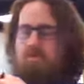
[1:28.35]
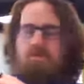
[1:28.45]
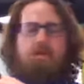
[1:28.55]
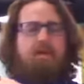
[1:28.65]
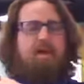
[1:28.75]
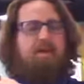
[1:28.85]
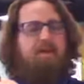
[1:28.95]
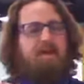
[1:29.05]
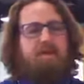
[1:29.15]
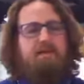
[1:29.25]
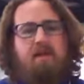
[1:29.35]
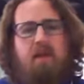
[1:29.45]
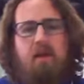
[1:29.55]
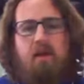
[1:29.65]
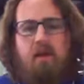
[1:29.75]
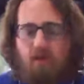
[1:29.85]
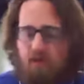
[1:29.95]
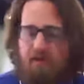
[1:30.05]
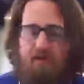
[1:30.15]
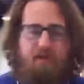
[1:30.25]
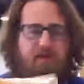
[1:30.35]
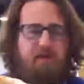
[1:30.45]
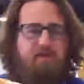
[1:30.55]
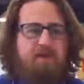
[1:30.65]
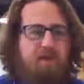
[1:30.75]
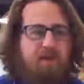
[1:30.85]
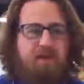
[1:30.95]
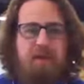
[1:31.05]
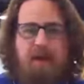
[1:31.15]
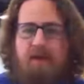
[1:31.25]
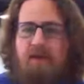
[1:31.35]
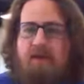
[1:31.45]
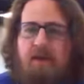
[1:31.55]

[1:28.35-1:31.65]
sort of like that, with this being on the back.